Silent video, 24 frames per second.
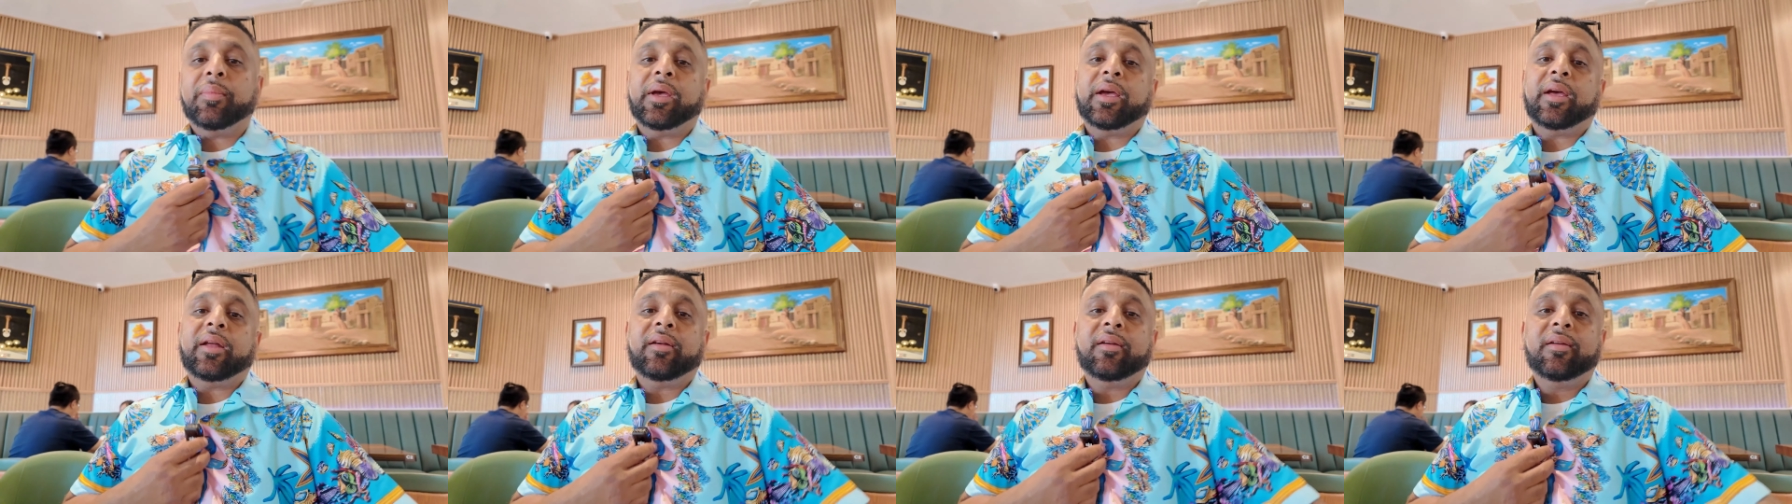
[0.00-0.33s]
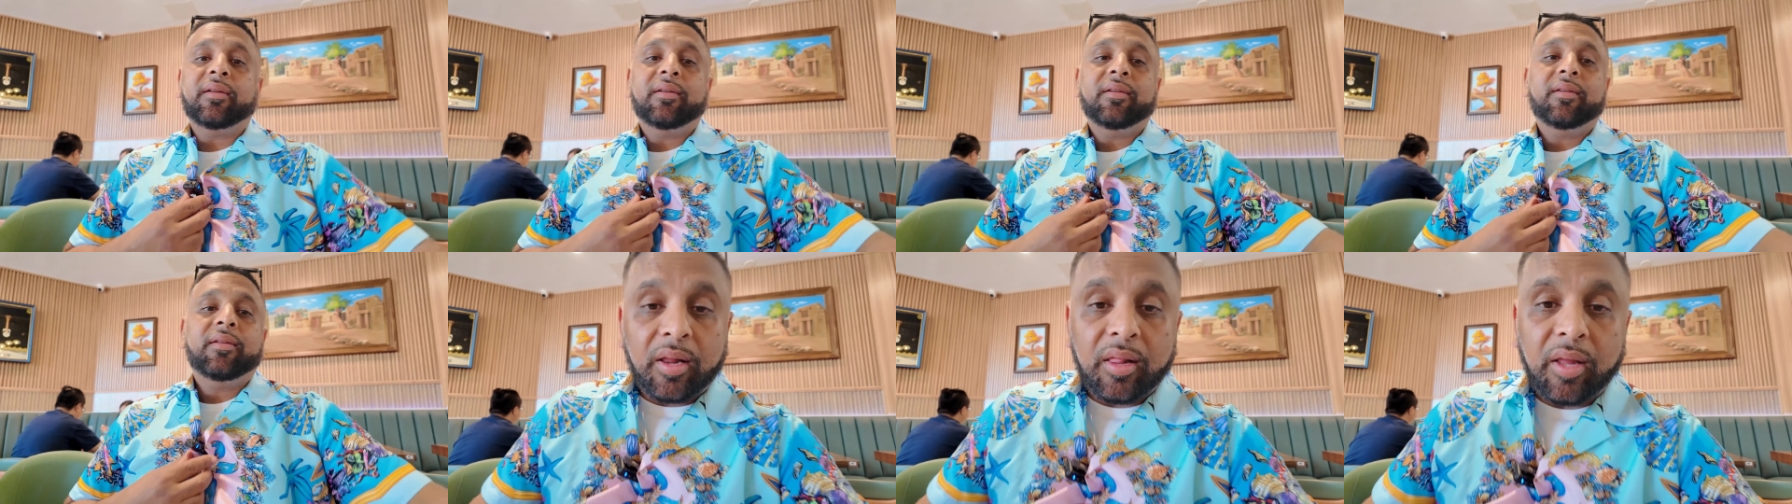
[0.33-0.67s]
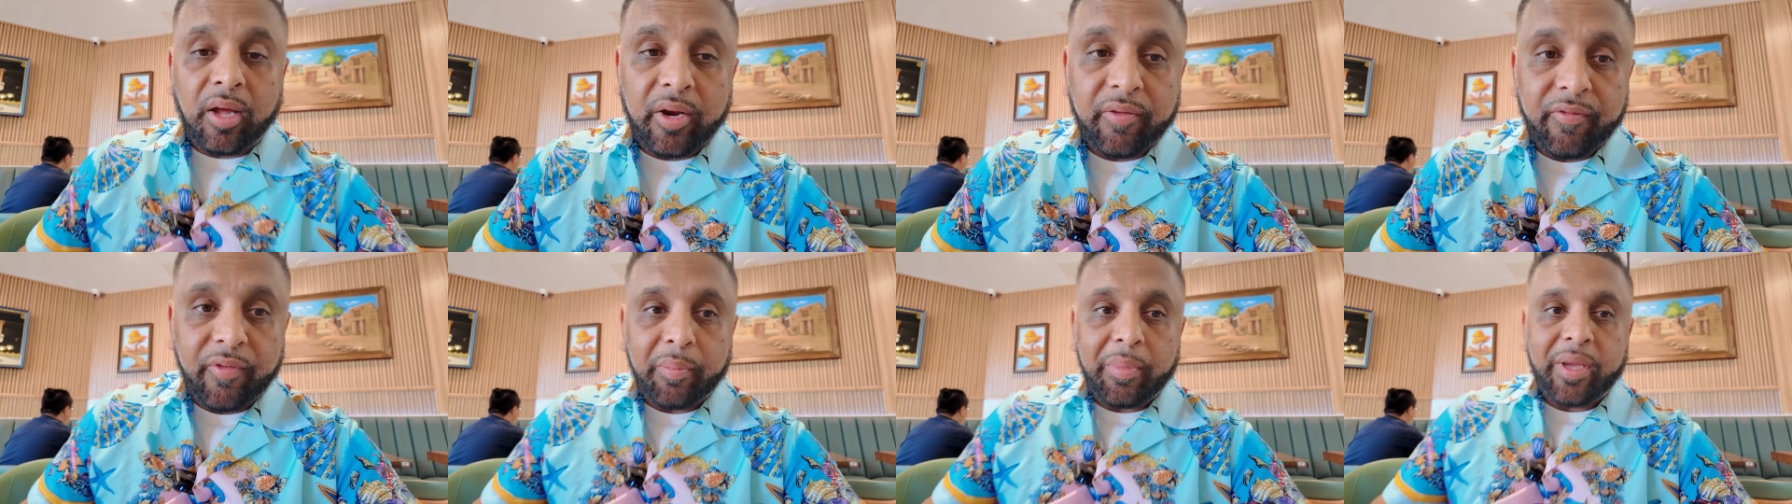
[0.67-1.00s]
man. Got a
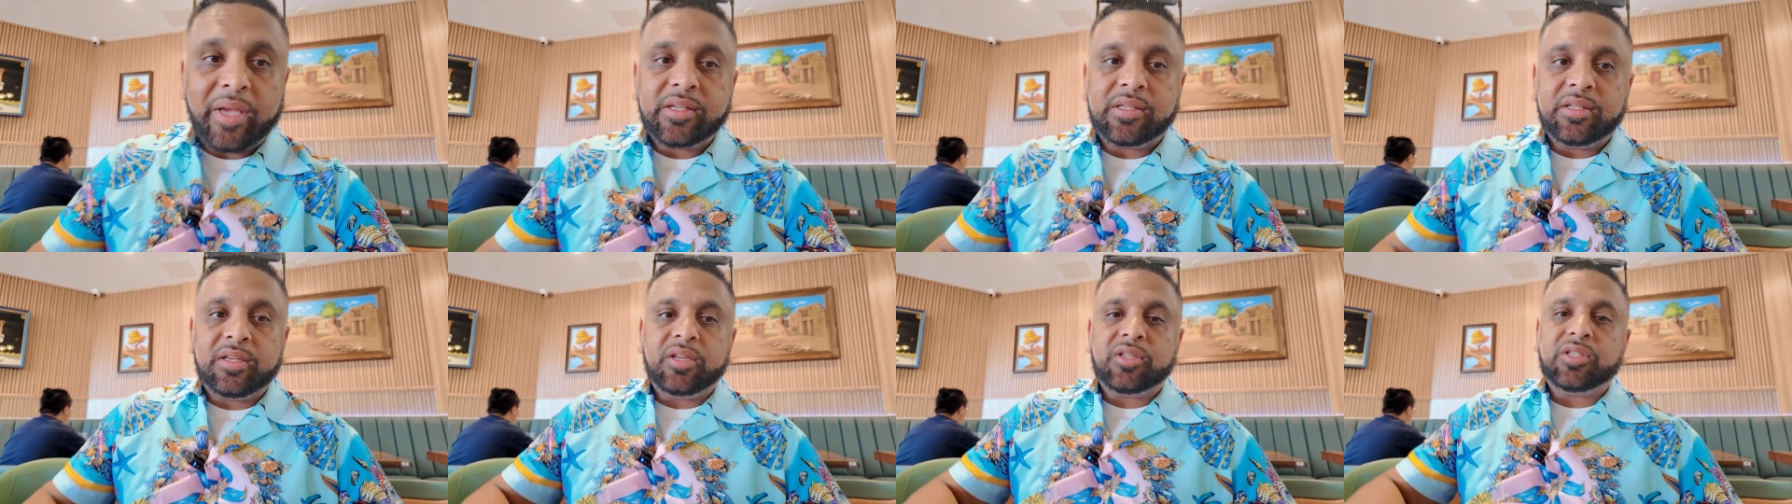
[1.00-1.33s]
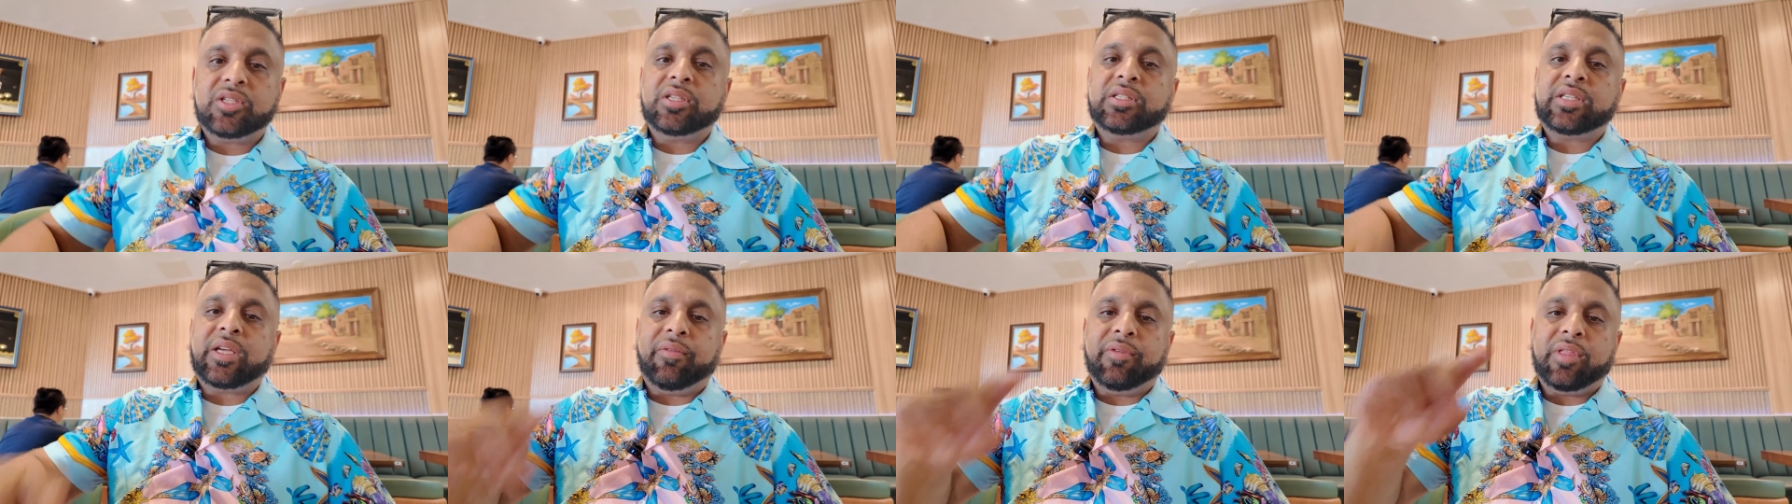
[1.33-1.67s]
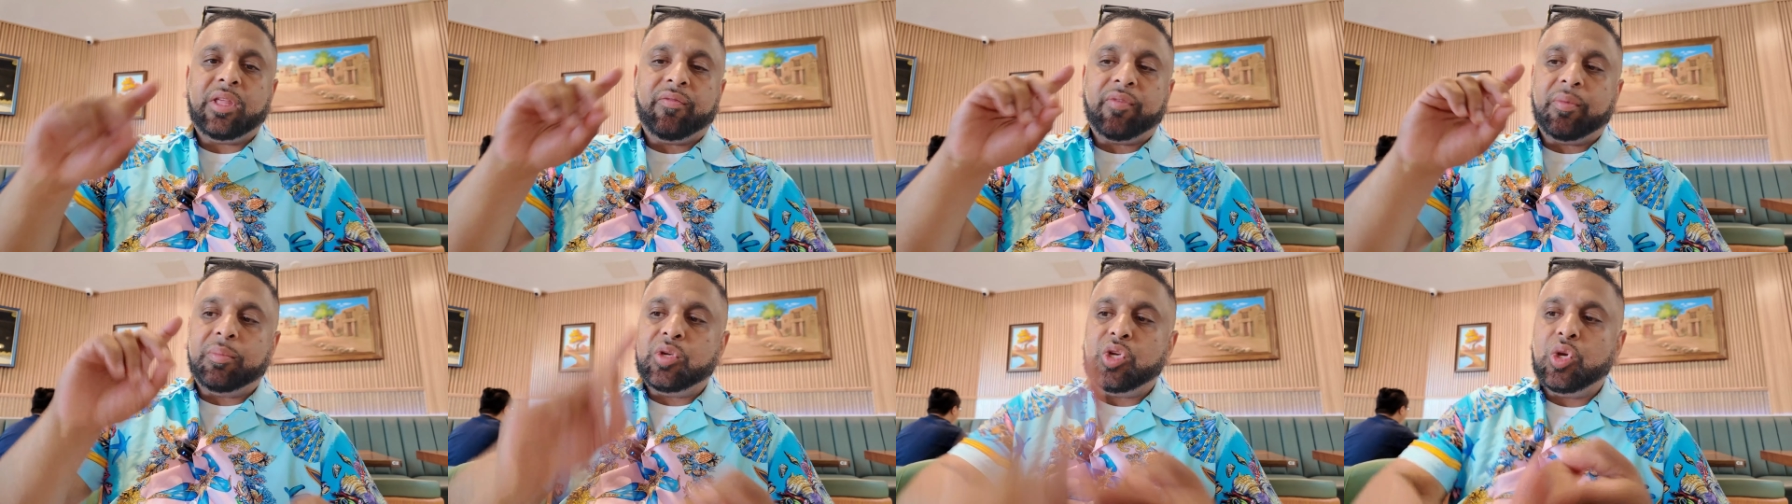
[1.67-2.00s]
lot of amazing dishes,
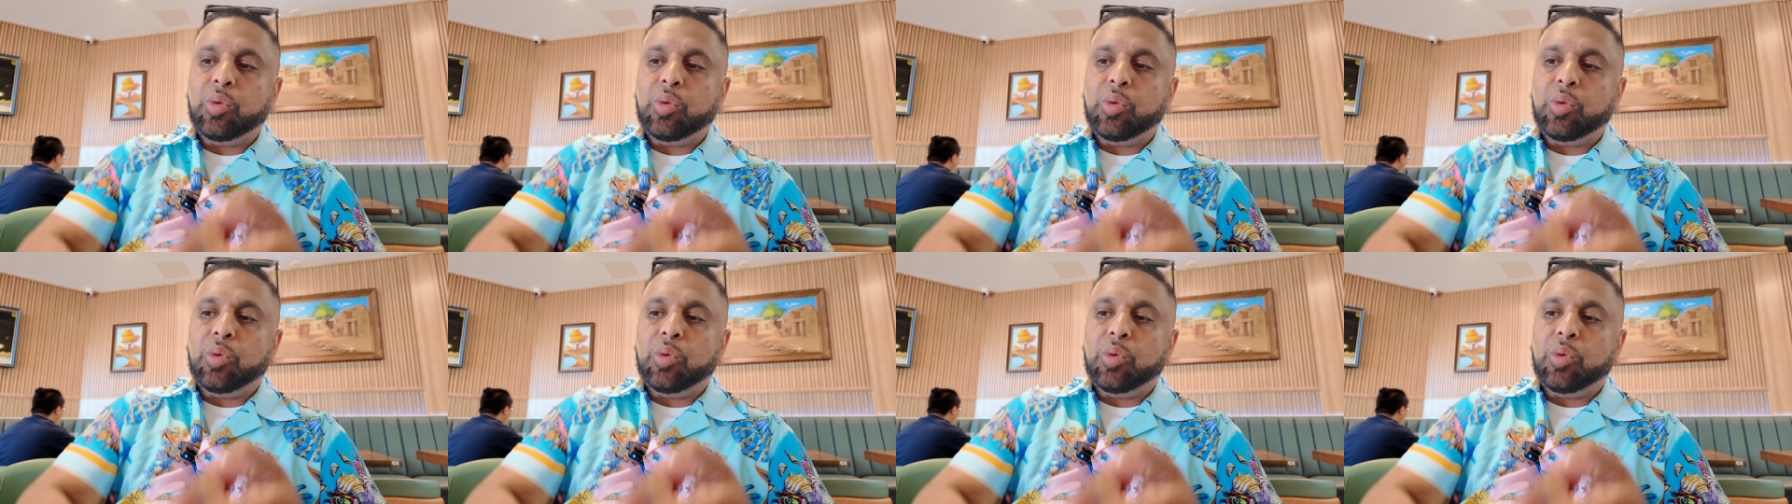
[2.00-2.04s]
everything from